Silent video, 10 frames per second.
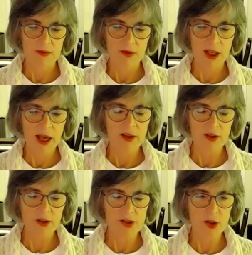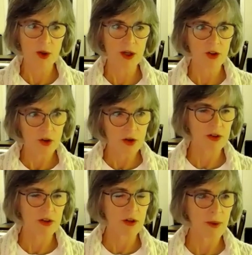candidates who are
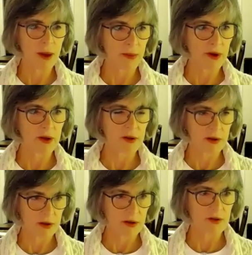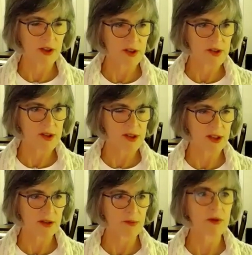not a member of an
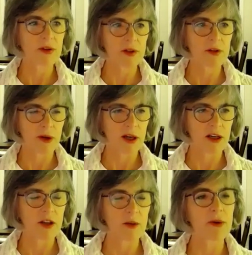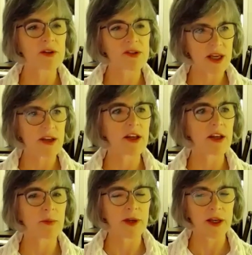existing political party, but standing
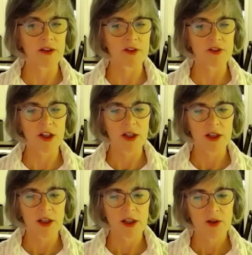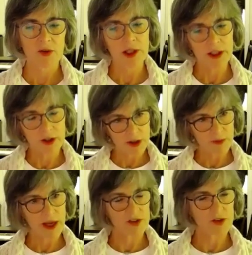up and really going
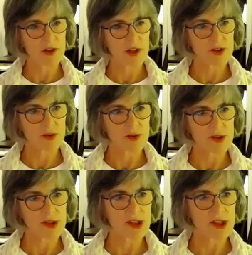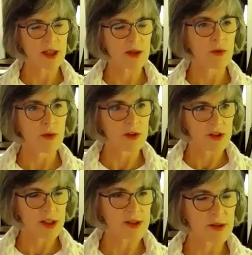back to grassroots and saying, well, what
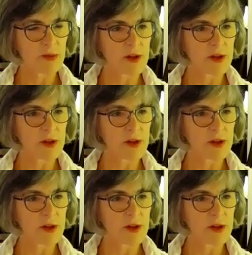is